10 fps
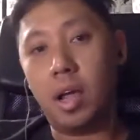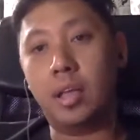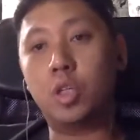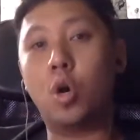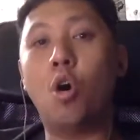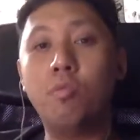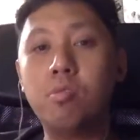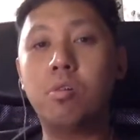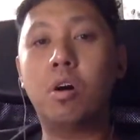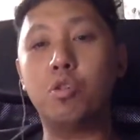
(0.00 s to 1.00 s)
So
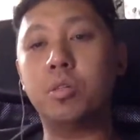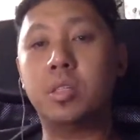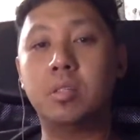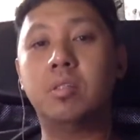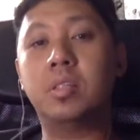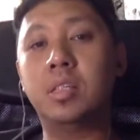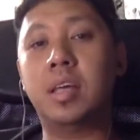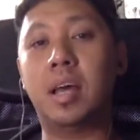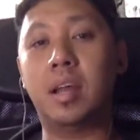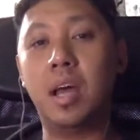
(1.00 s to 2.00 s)
overall, you'll still see
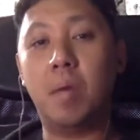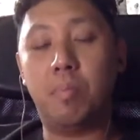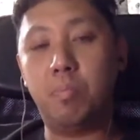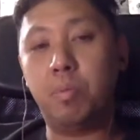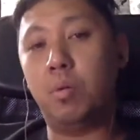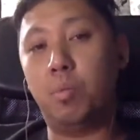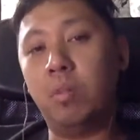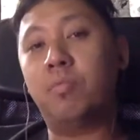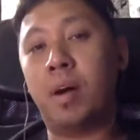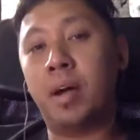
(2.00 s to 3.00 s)
that people
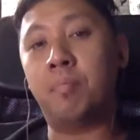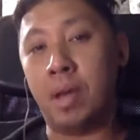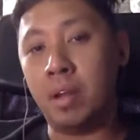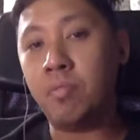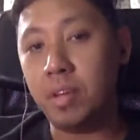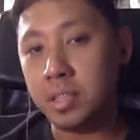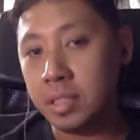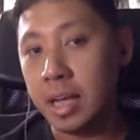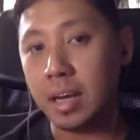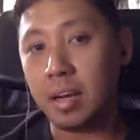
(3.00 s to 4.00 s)
will find benefits in
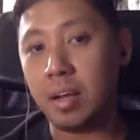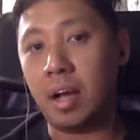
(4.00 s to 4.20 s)
that.